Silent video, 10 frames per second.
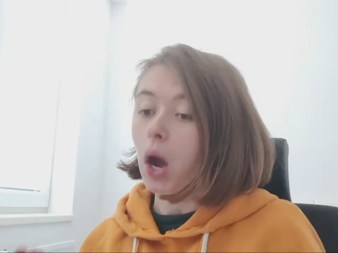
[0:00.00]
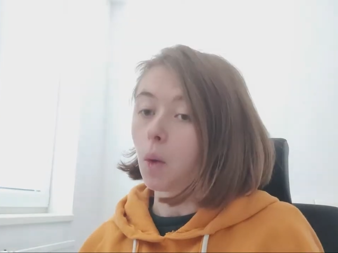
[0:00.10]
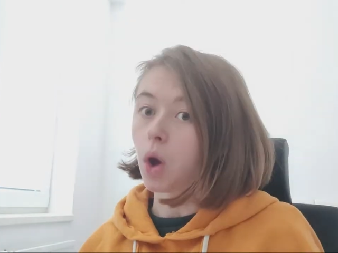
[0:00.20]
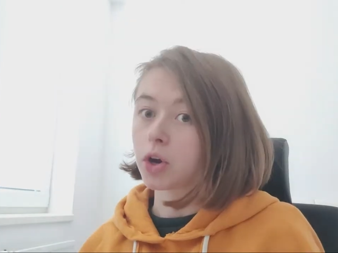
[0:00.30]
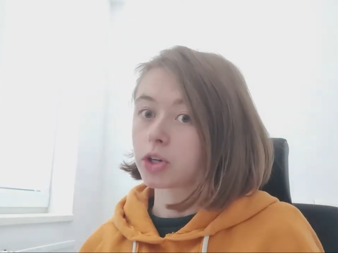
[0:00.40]

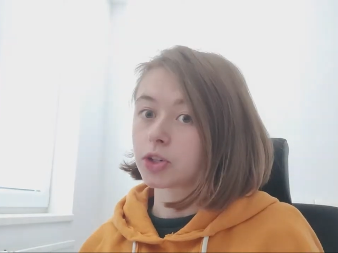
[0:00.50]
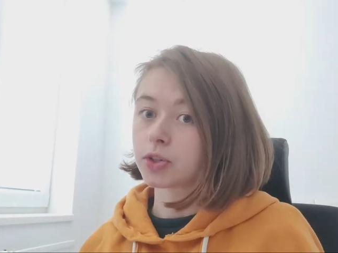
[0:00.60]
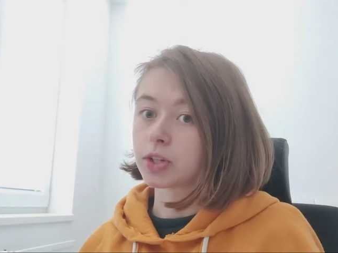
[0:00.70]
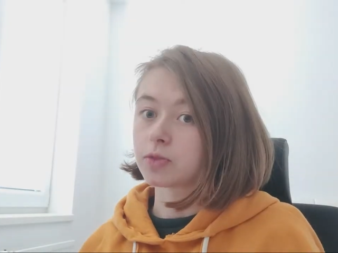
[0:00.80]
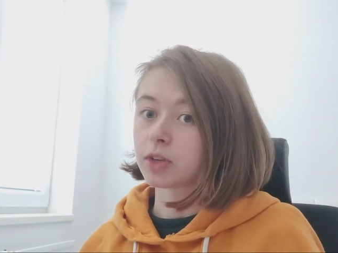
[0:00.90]
I wanted to
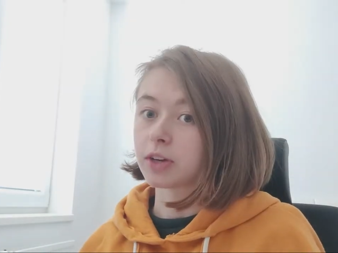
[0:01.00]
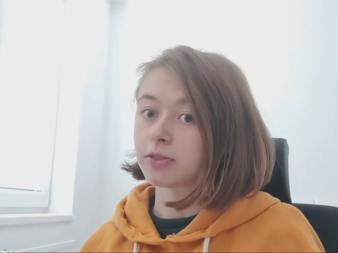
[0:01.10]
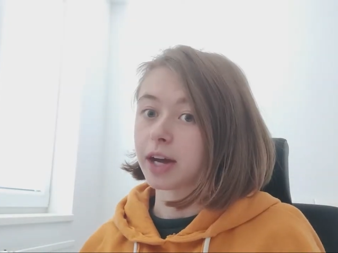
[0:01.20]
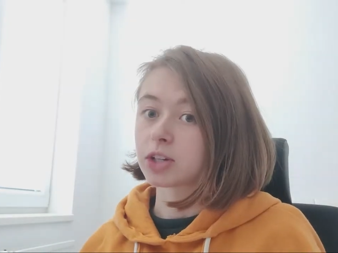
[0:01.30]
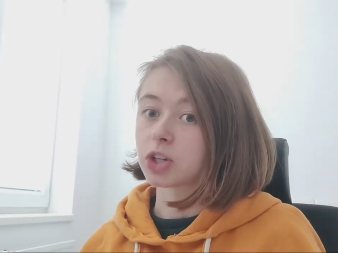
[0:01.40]
do this via
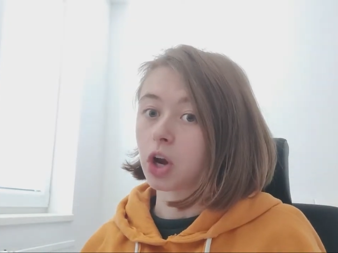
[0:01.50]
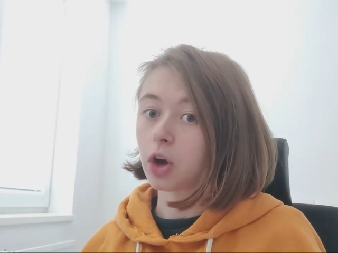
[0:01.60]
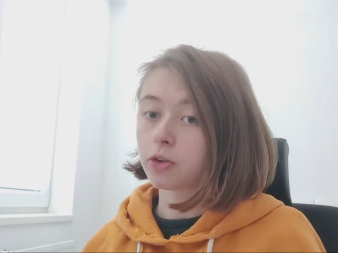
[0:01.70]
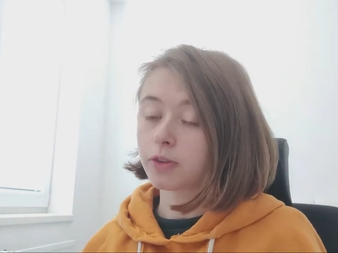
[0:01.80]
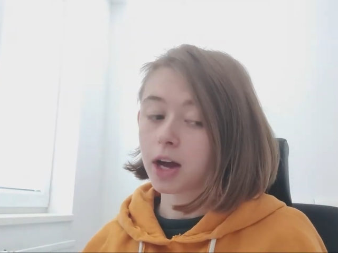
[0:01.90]
Fashion
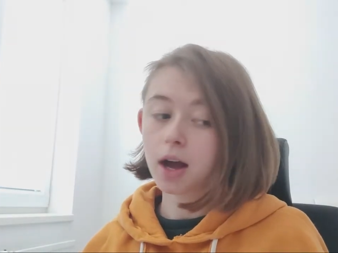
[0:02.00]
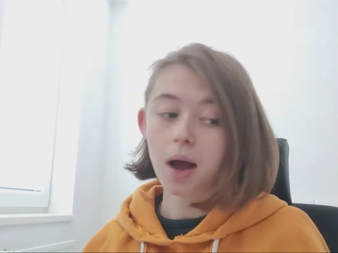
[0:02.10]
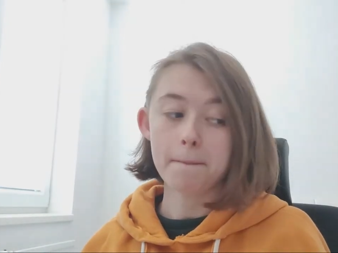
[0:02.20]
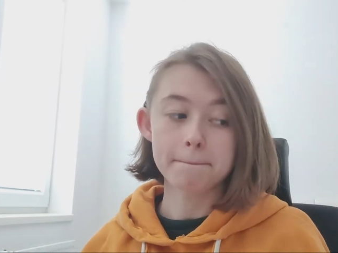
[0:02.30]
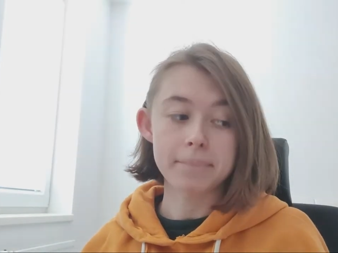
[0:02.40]
Nova,